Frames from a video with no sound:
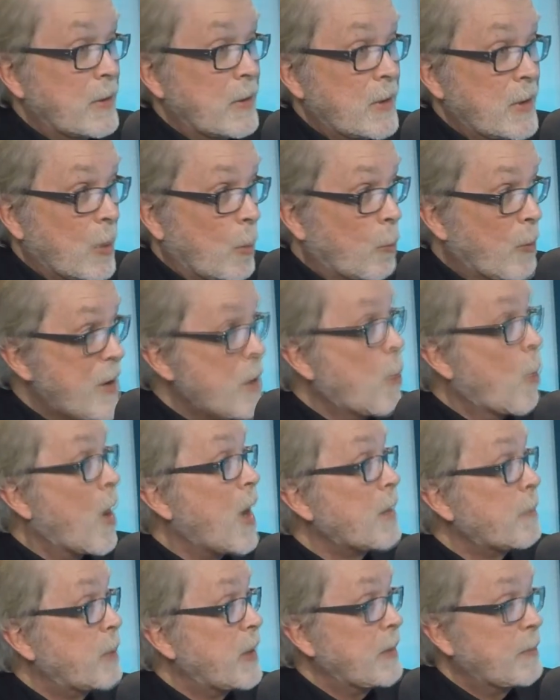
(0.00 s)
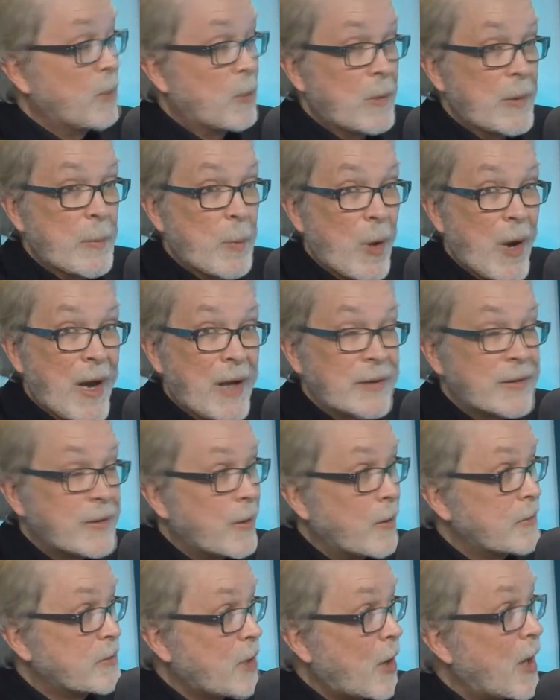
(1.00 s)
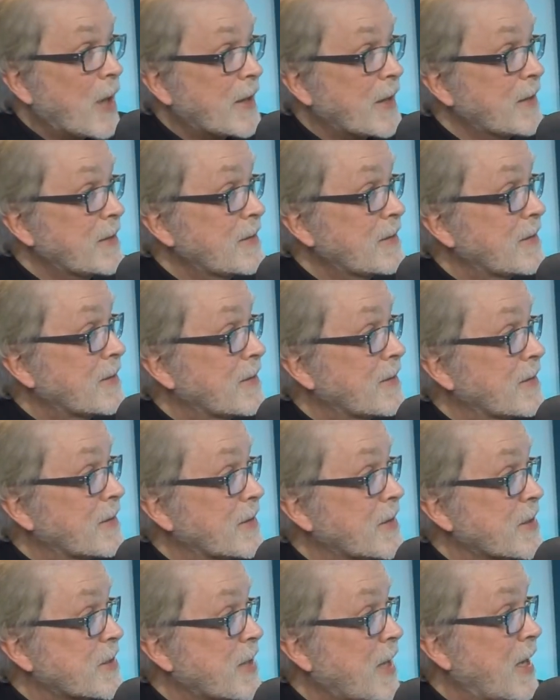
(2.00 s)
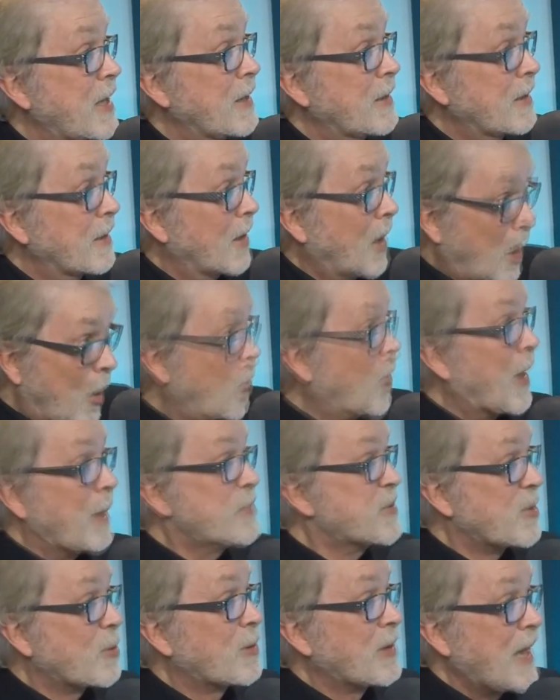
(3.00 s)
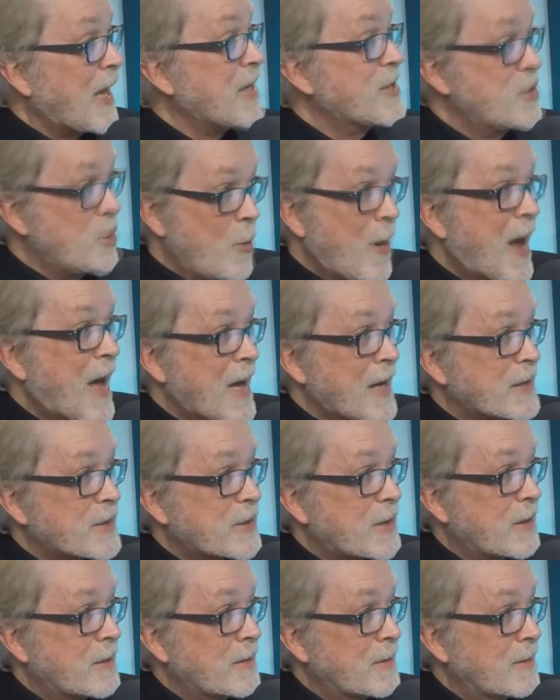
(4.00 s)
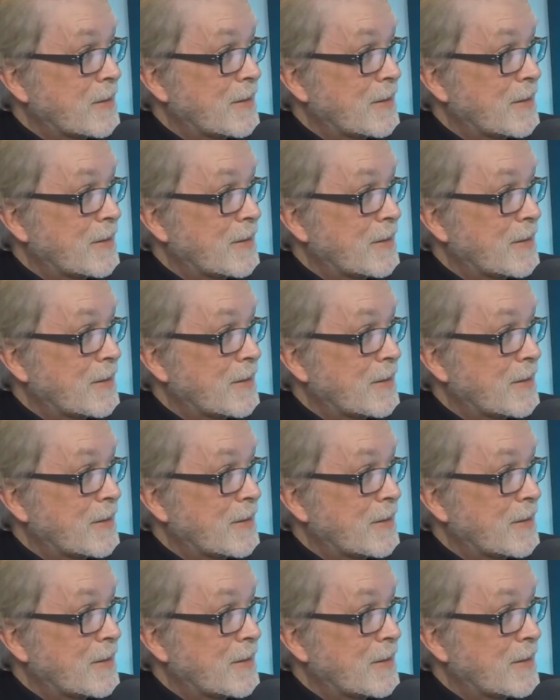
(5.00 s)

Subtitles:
you know, we want people when we're out there talking to say, oh, I'm so glad you asked.